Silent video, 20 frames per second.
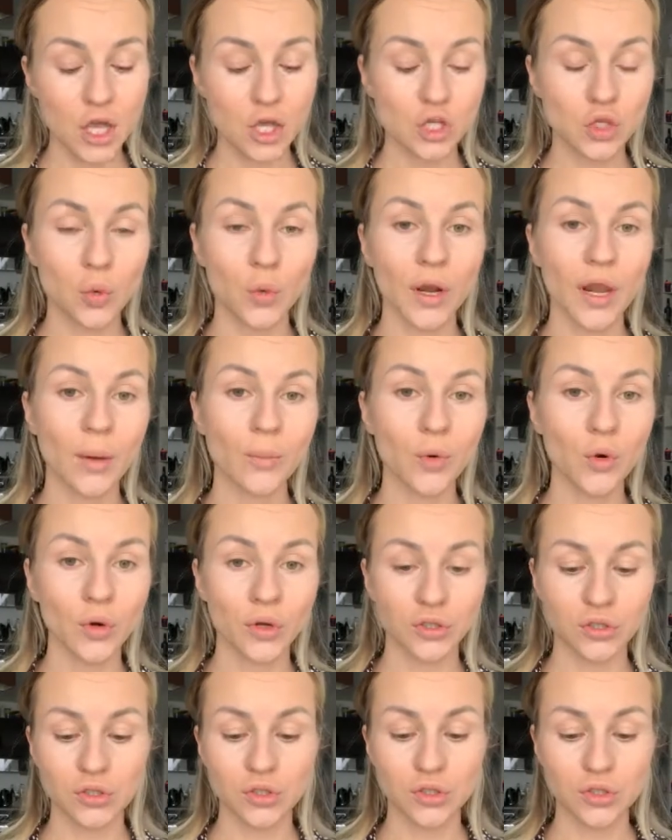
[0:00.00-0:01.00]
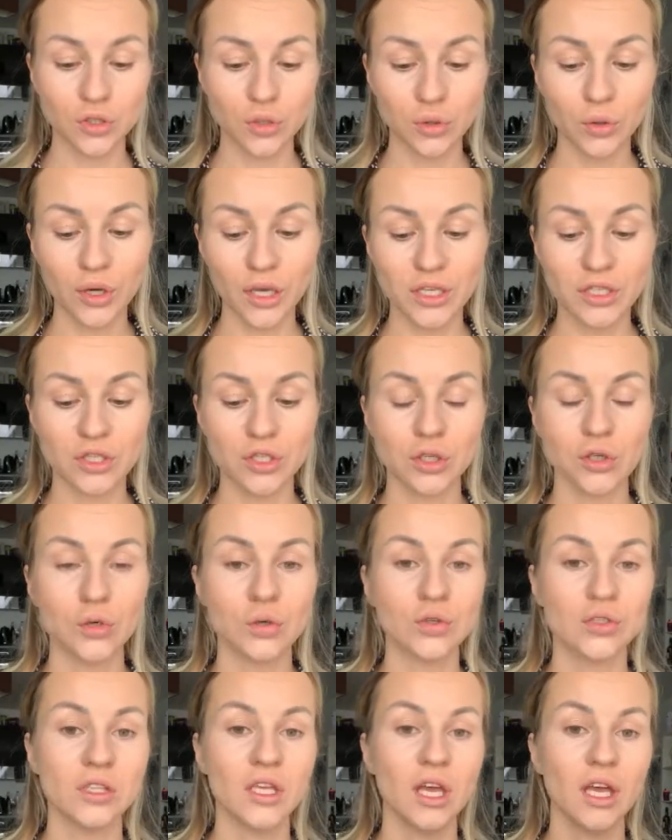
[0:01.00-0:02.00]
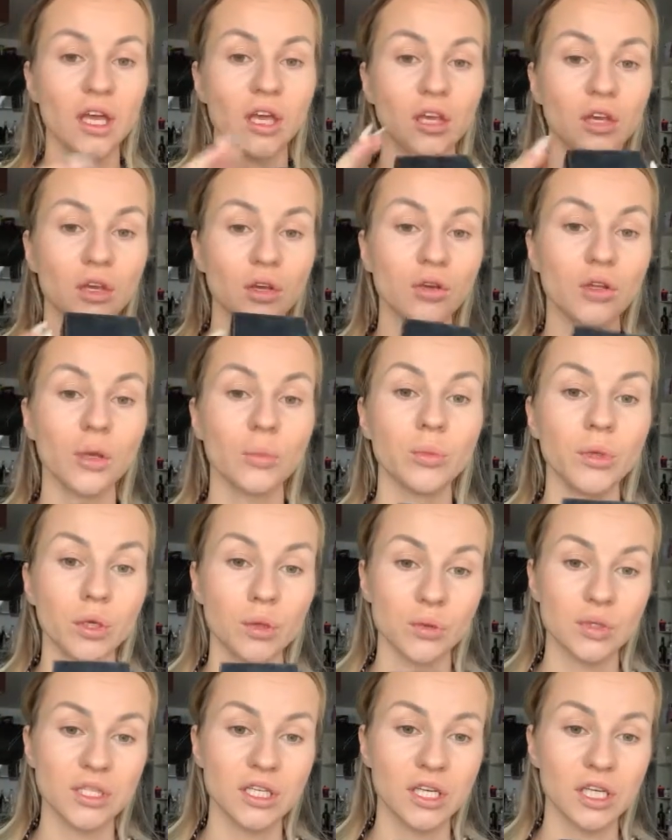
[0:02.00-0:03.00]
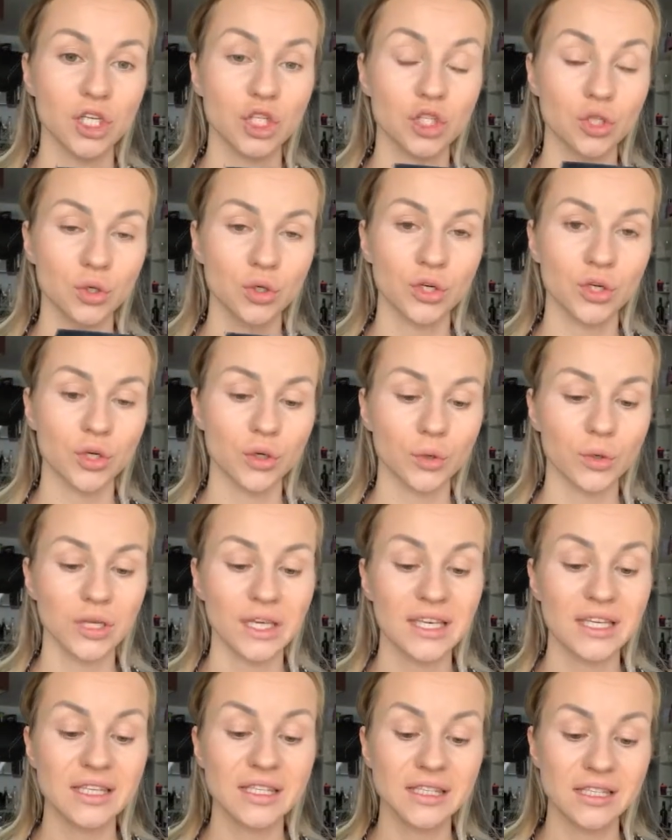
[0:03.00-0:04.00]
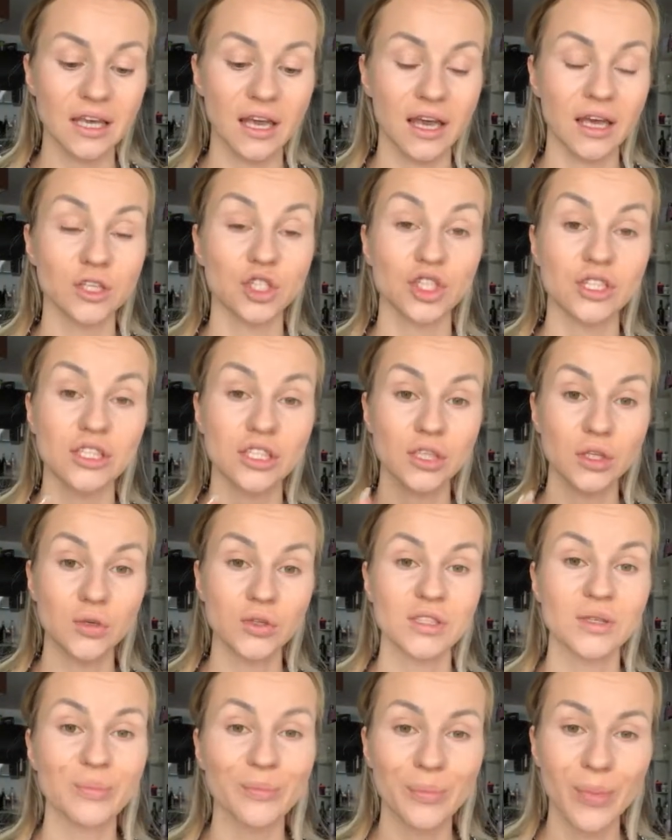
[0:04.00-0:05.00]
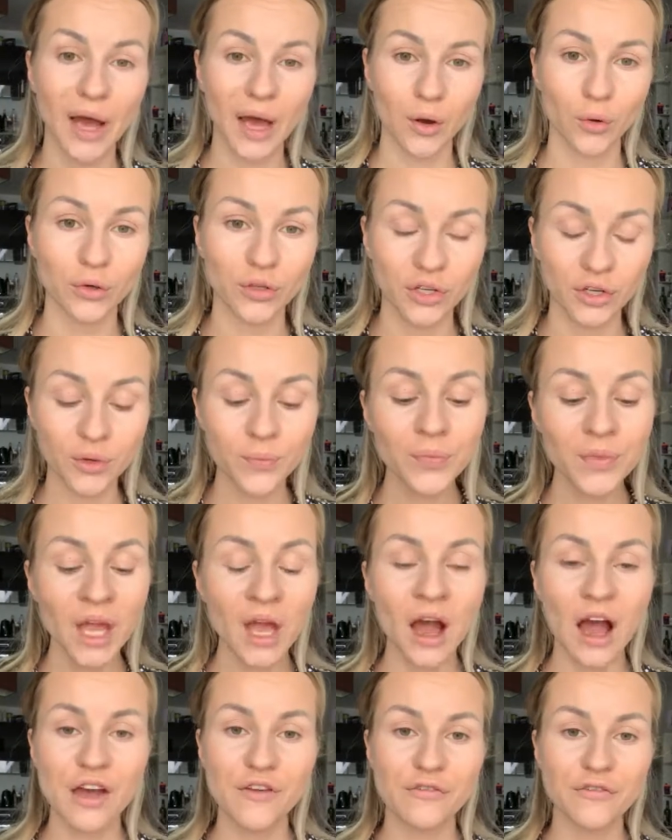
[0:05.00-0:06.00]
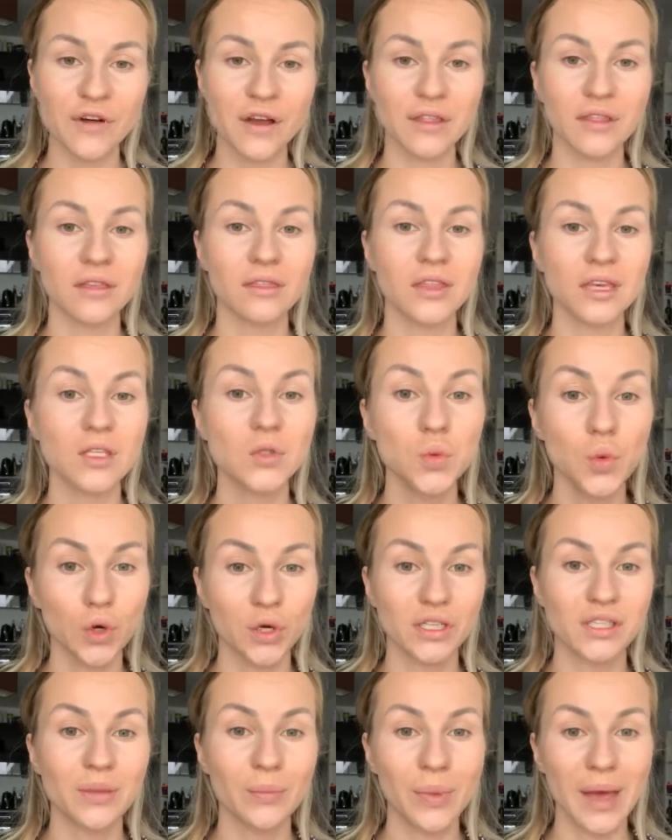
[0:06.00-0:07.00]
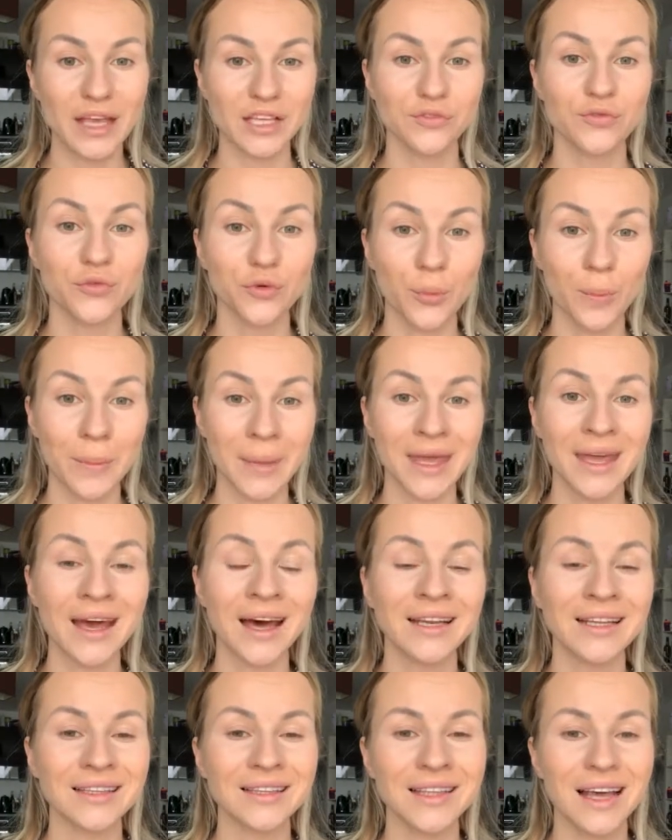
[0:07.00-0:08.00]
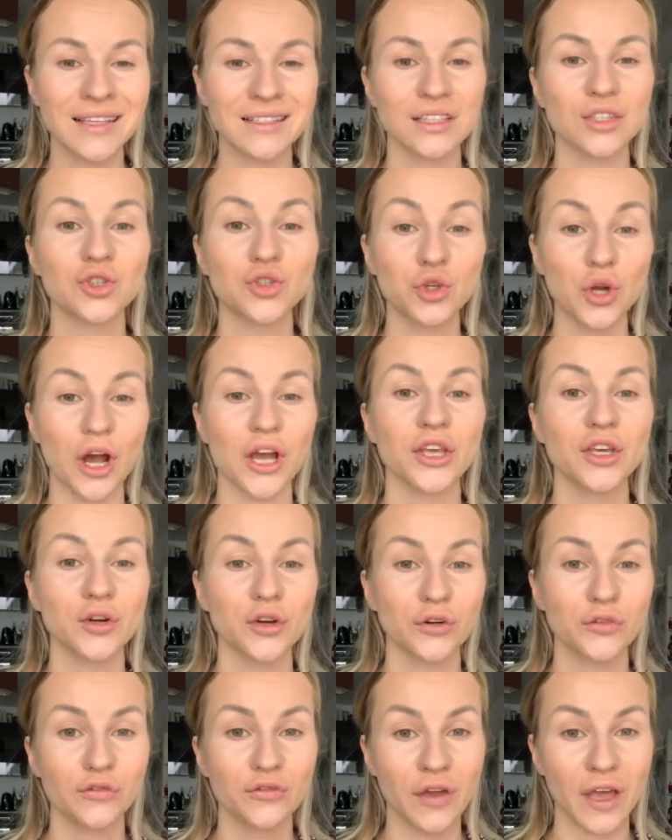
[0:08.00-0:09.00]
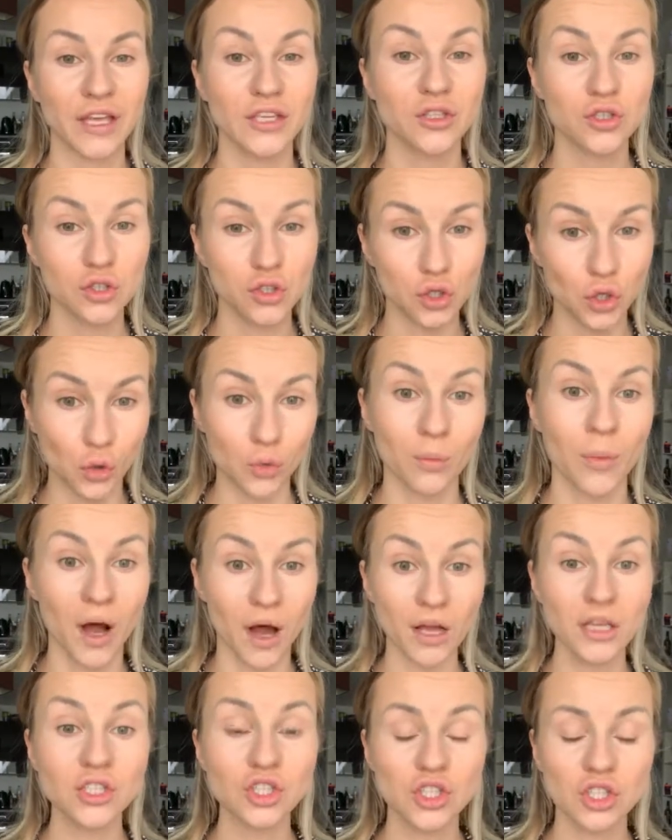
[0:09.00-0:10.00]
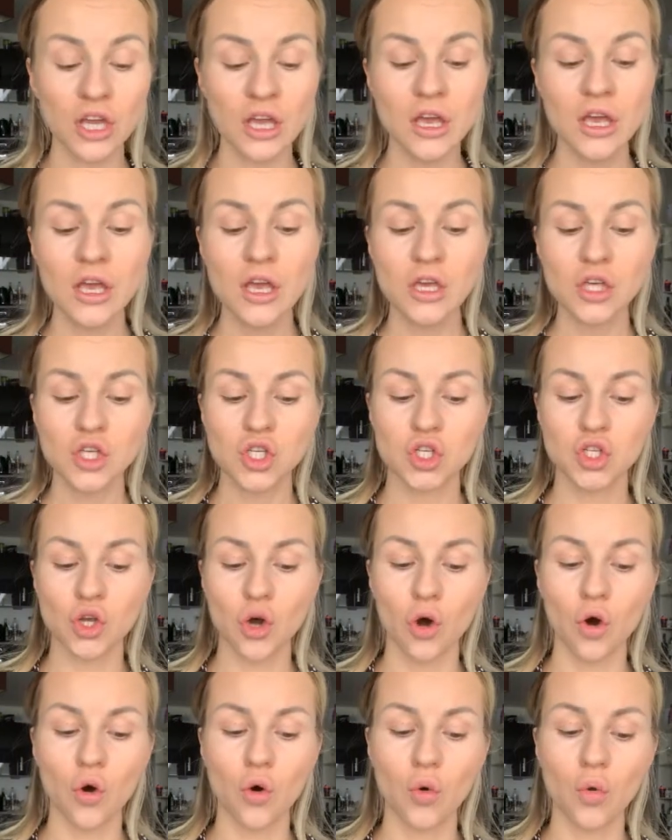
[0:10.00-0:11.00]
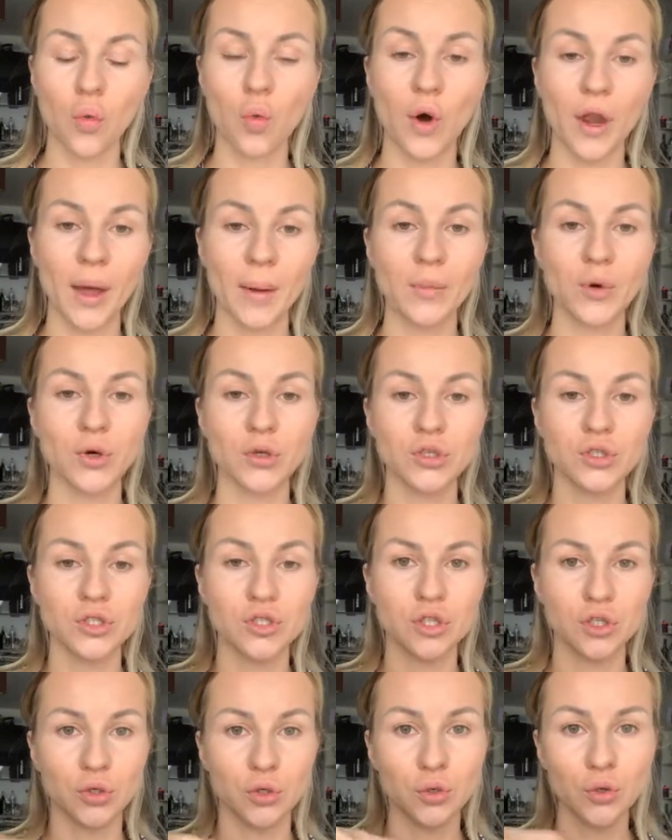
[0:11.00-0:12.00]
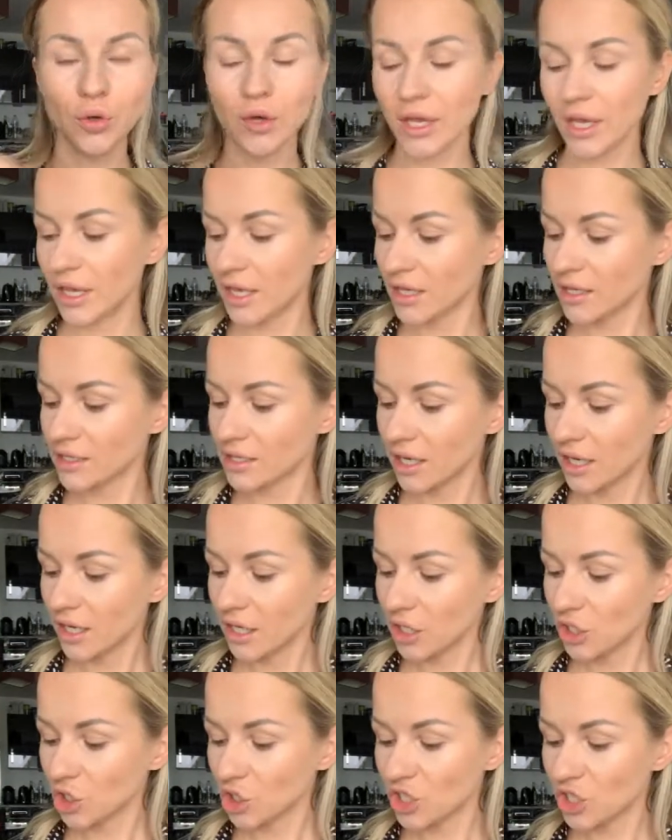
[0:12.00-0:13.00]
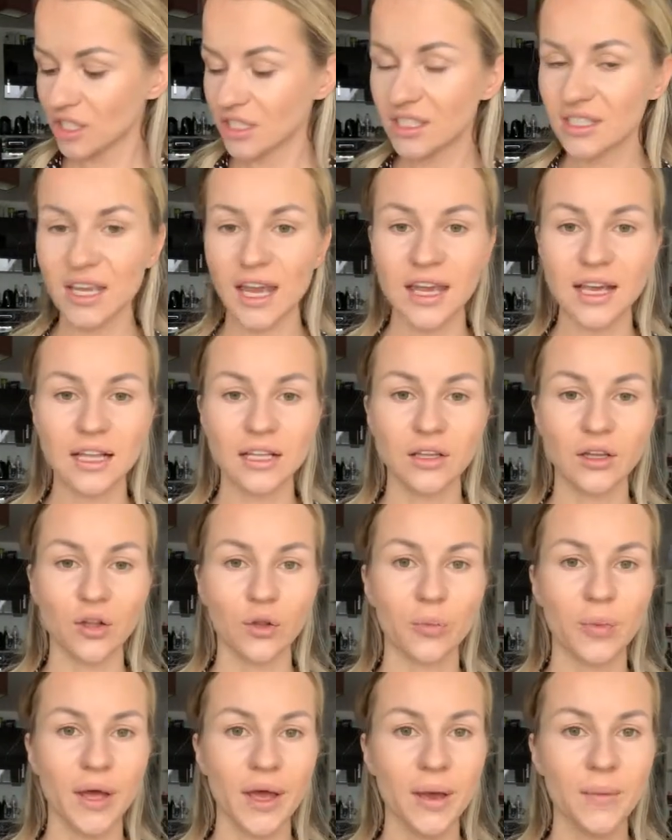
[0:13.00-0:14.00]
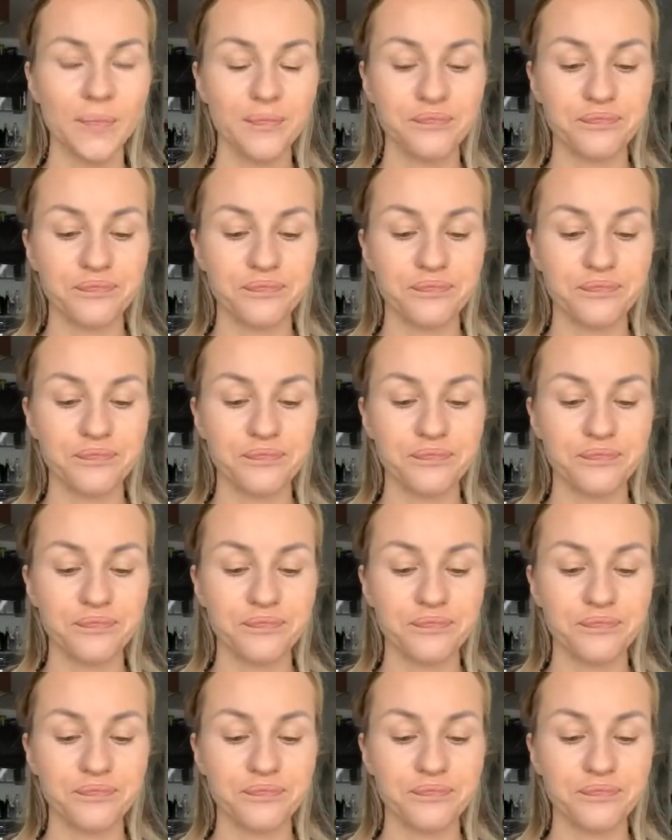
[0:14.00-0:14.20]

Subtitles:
So what I'm going to do is use the Huda Beauty Sugar Cookies Translucent Powder. I find that this works the best for me and it doesn't dry your face too much. So what I'm going to do is just take a little bit.